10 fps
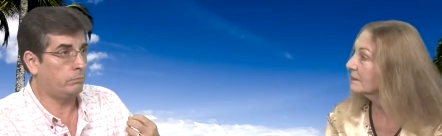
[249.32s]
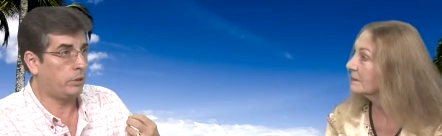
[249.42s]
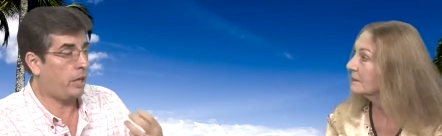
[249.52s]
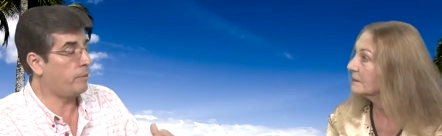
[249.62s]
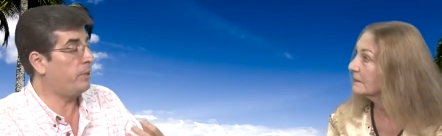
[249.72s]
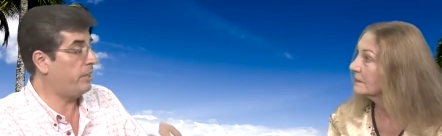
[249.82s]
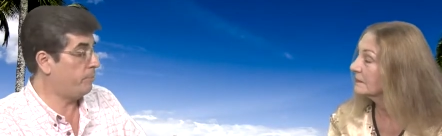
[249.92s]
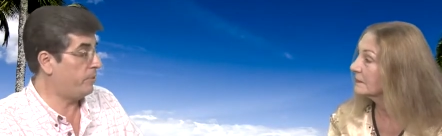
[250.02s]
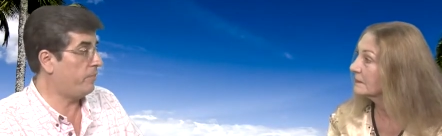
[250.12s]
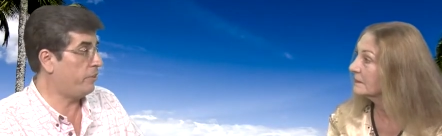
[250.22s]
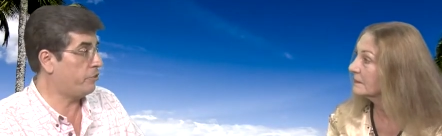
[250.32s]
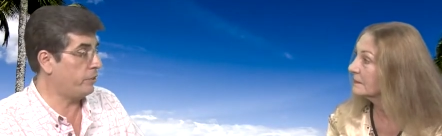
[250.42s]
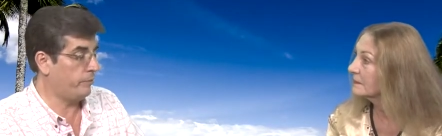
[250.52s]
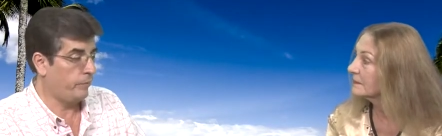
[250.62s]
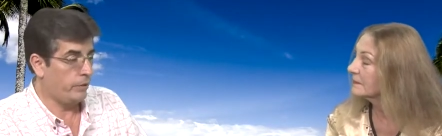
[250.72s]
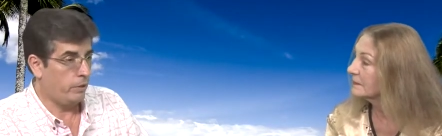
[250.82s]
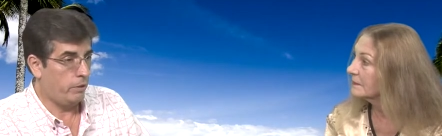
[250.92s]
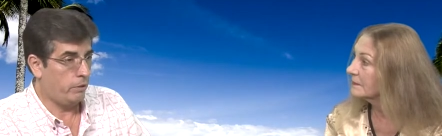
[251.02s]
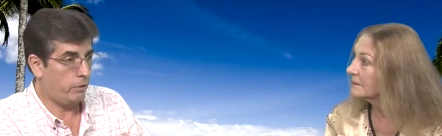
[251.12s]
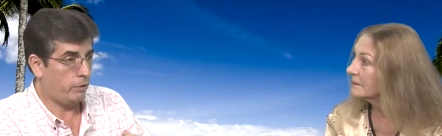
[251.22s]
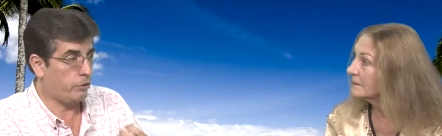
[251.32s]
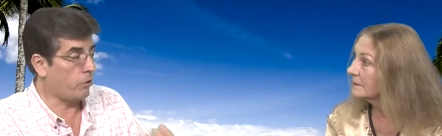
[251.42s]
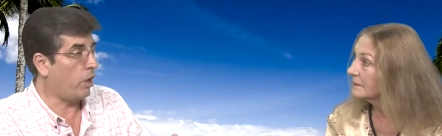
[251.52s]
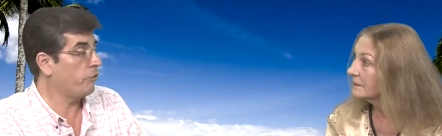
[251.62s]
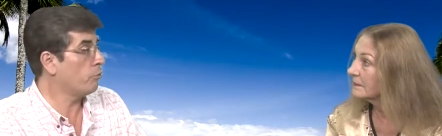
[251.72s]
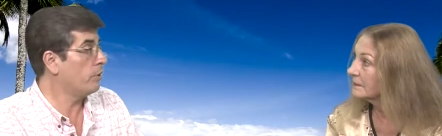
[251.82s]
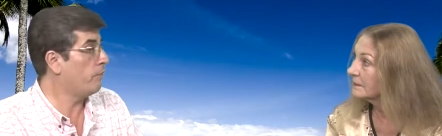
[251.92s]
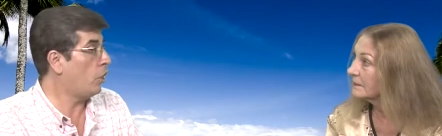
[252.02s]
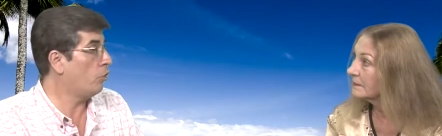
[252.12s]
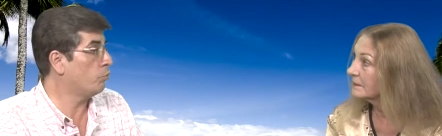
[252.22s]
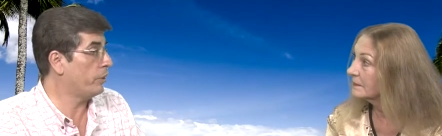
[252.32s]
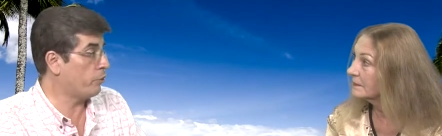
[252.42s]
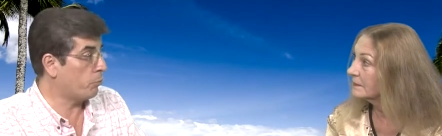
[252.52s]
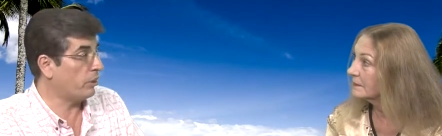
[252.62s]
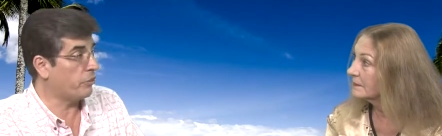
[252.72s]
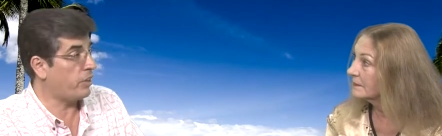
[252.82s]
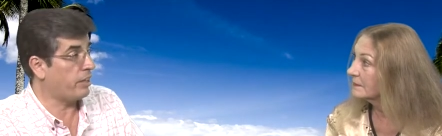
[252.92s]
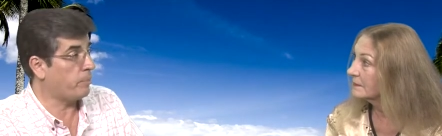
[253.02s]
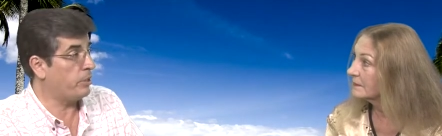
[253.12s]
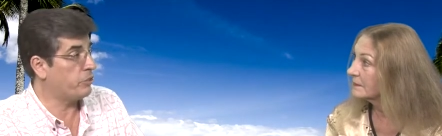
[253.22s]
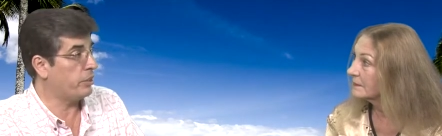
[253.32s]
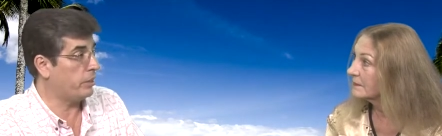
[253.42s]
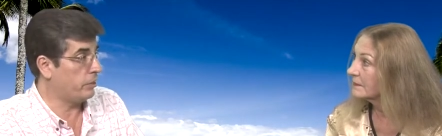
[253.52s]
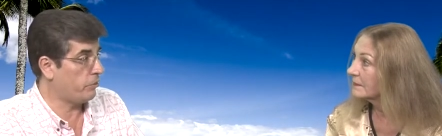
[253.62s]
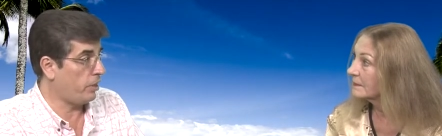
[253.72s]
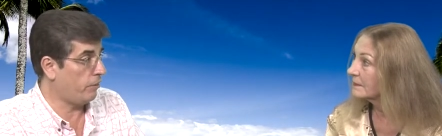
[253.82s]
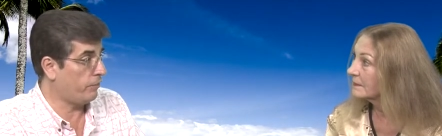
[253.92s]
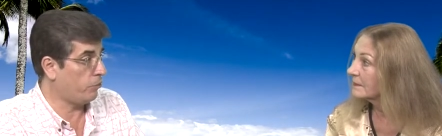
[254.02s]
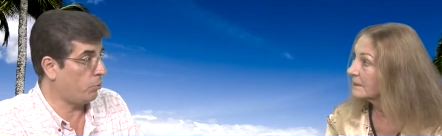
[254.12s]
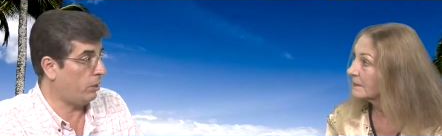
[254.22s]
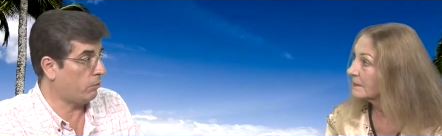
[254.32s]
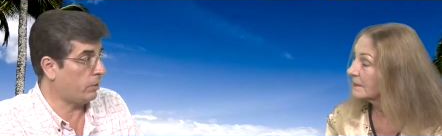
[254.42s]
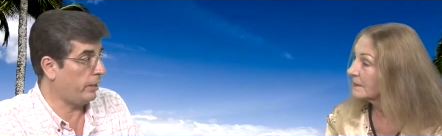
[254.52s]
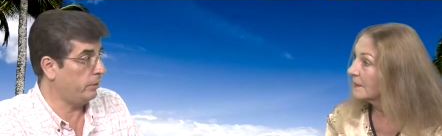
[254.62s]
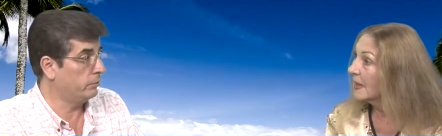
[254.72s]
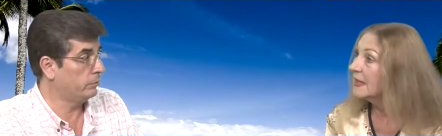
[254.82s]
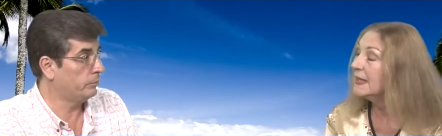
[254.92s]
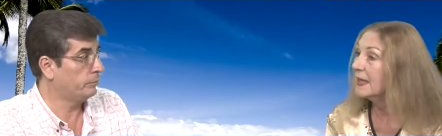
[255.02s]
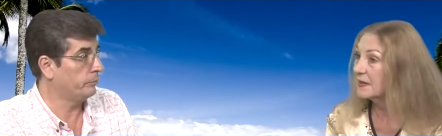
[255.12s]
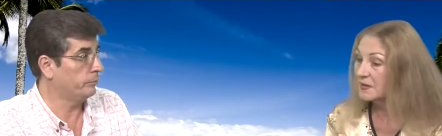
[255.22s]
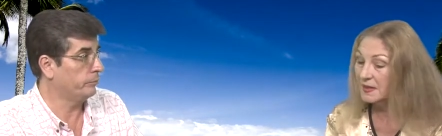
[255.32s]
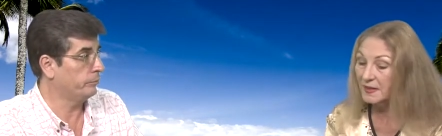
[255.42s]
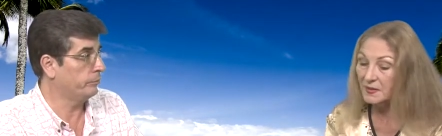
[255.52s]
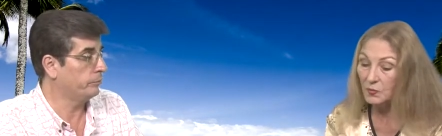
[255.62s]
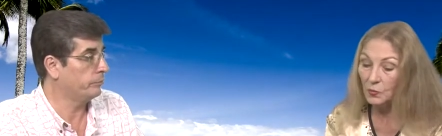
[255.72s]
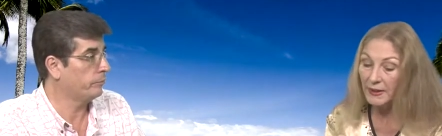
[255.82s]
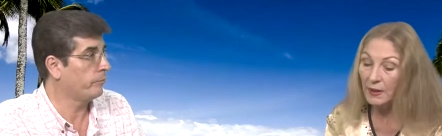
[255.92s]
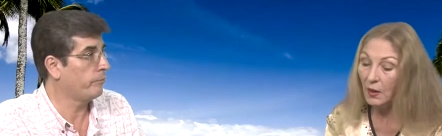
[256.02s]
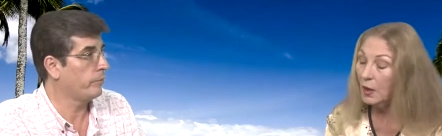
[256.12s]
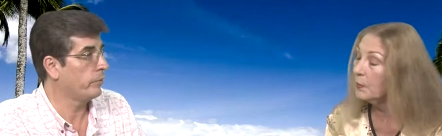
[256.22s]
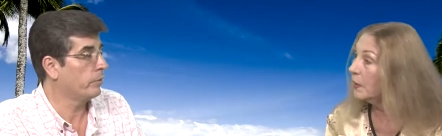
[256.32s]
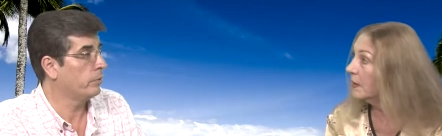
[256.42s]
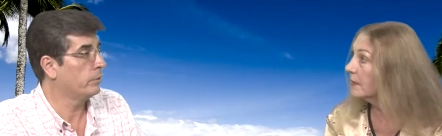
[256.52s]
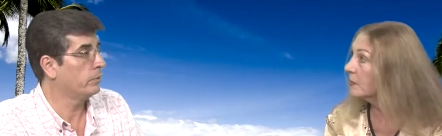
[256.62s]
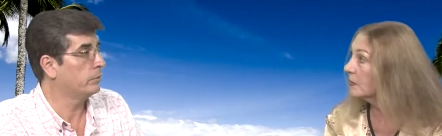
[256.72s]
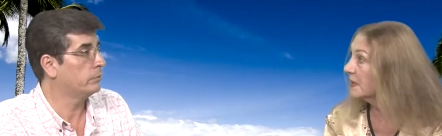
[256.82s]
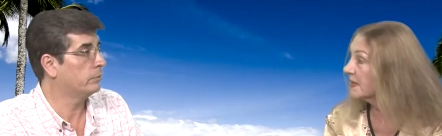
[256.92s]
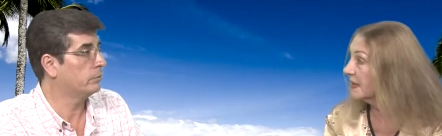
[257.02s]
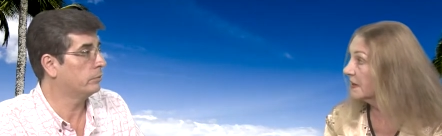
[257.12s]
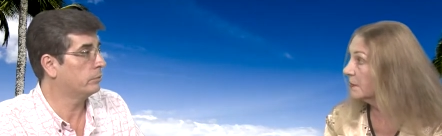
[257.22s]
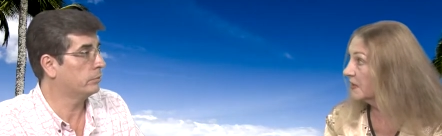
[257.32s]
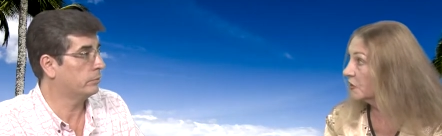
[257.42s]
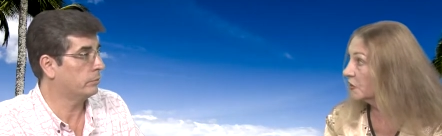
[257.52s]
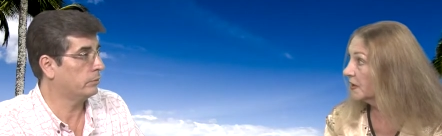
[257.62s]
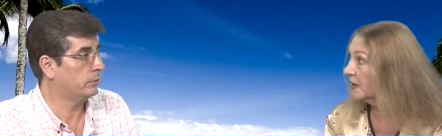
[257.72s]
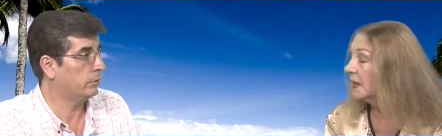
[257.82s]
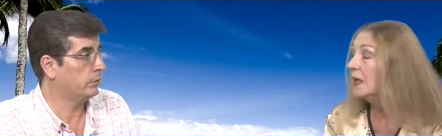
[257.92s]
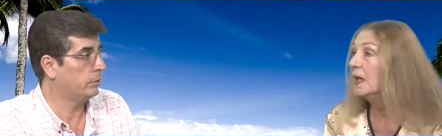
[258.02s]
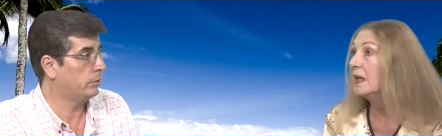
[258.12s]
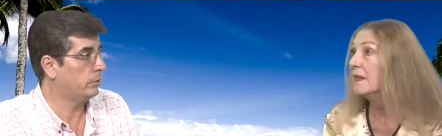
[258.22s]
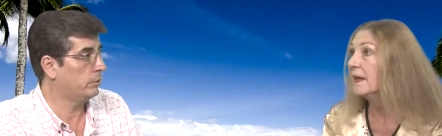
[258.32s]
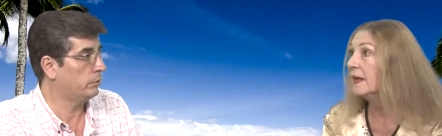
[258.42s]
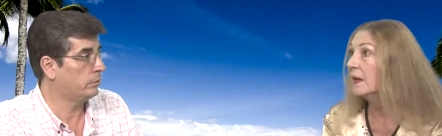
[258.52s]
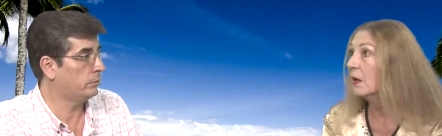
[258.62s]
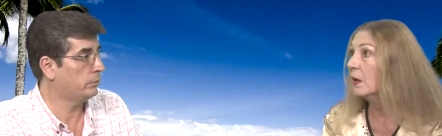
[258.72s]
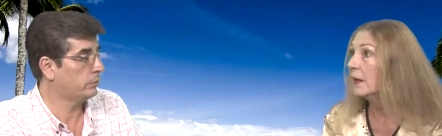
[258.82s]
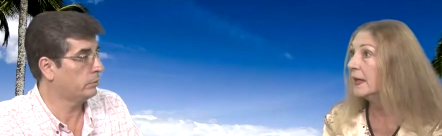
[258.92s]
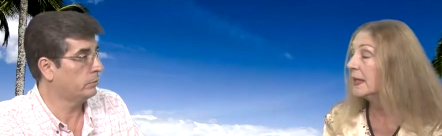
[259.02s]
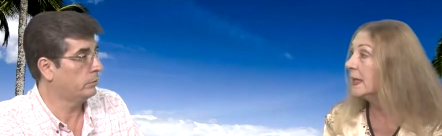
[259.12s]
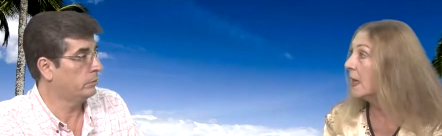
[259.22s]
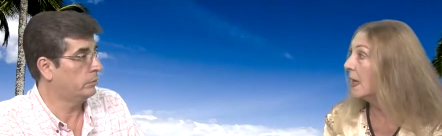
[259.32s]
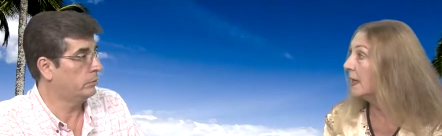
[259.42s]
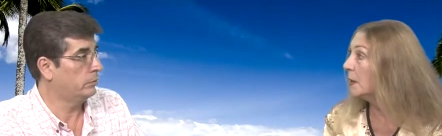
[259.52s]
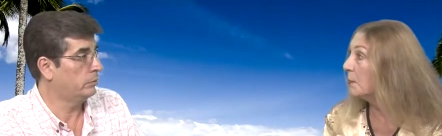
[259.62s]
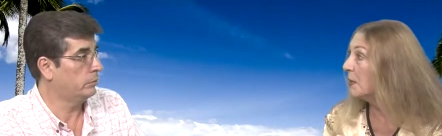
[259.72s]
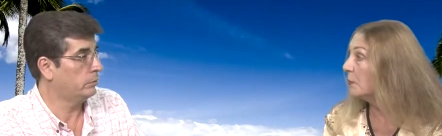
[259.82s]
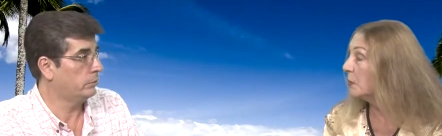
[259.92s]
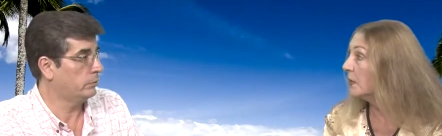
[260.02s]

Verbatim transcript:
Speaker 1: condominium division, you're also involved with the Real Estate Commission in itself as well, right?
Speaker 2: Yes, yes. We are part of the Real Estate Commission. They are a nine-member